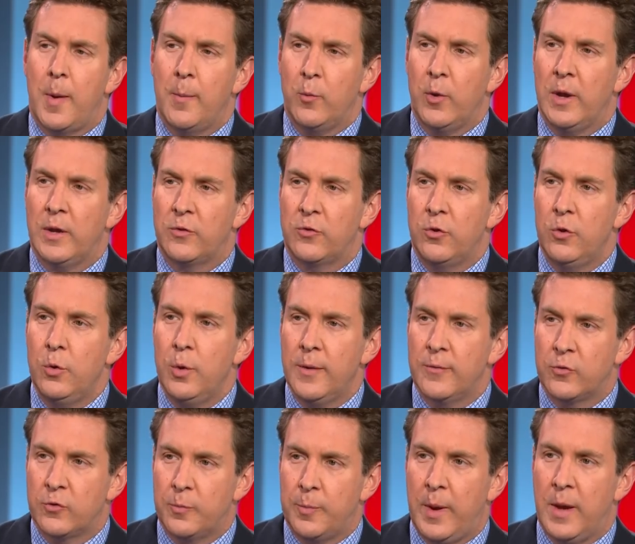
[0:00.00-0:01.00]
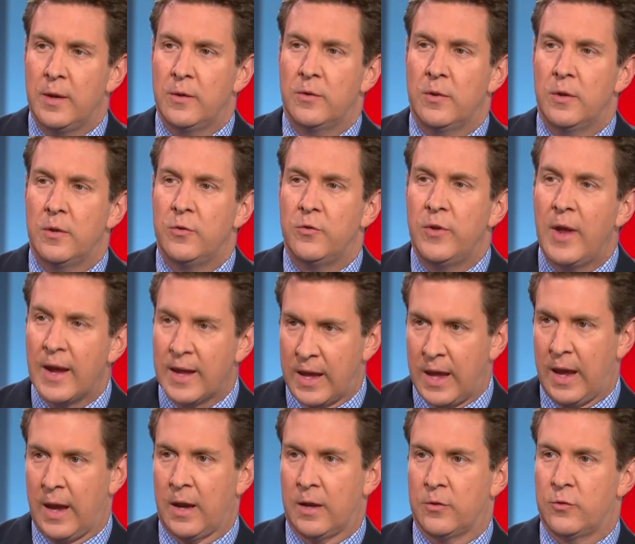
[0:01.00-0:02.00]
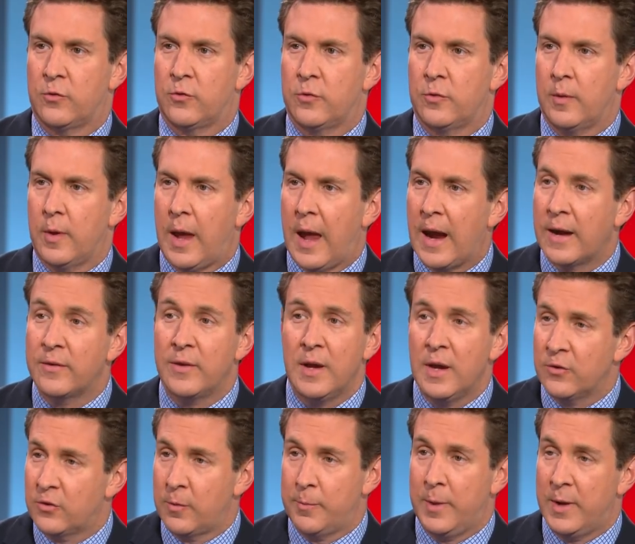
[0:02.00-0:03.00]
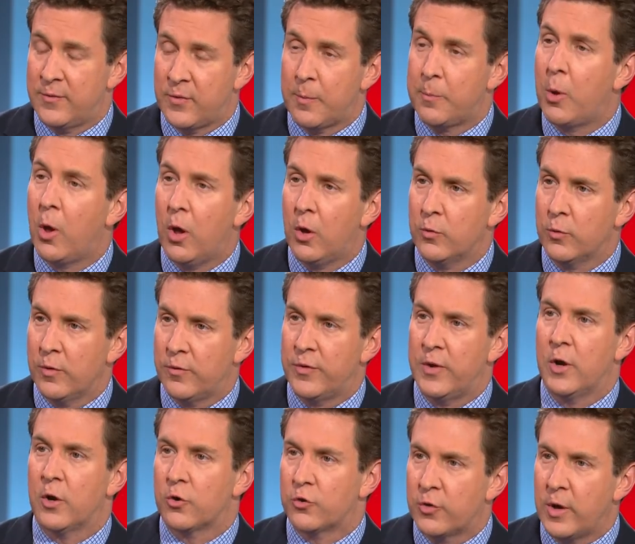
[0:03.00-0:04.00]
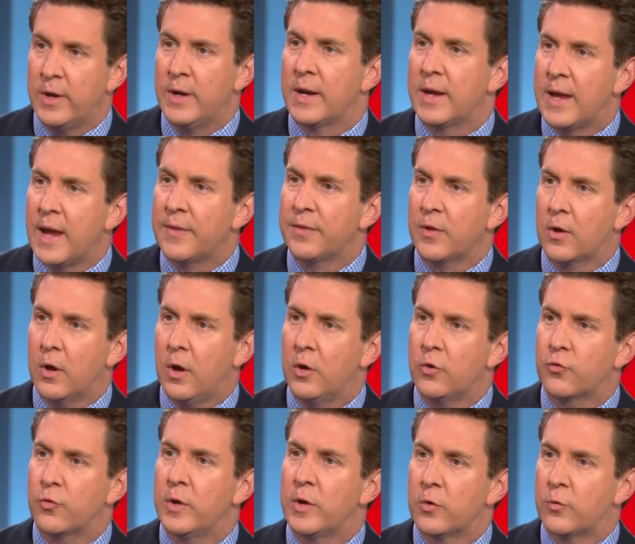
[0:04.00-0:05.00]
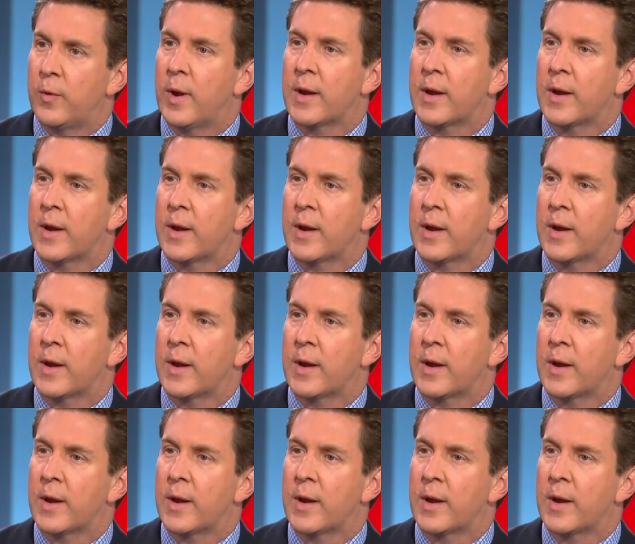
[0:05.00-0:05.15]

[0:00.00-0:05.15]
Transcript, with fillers: Pomerance, you have spent decades acting as a bit of a Paul Revere, trying to get the country to